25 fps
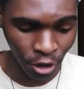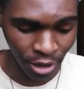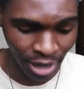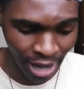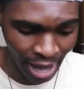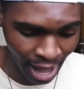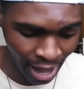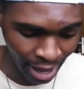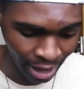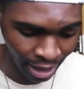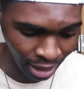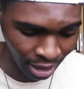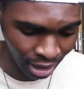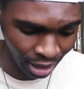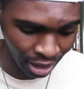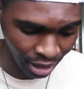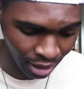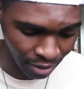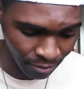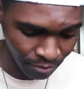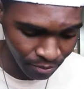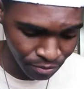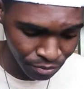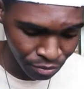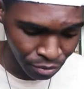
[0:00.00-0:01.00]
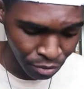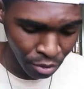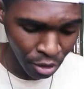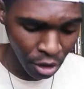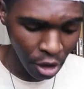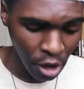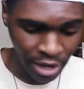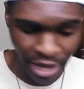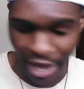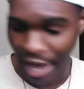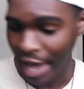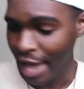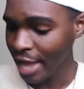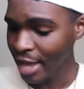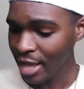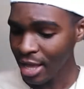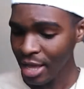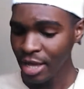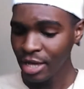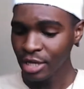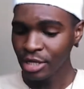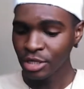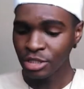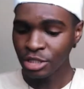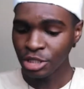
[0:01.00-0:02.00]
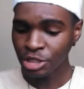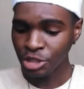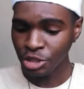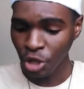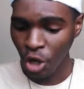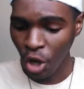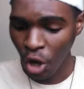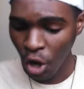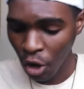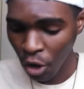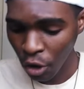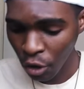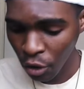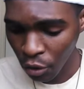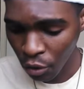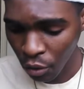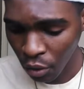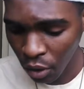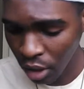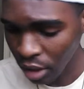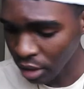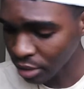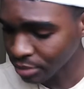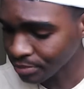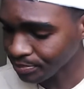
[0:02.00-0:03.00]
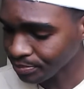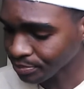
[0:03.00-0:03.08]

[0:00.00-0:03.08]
Like, okay, so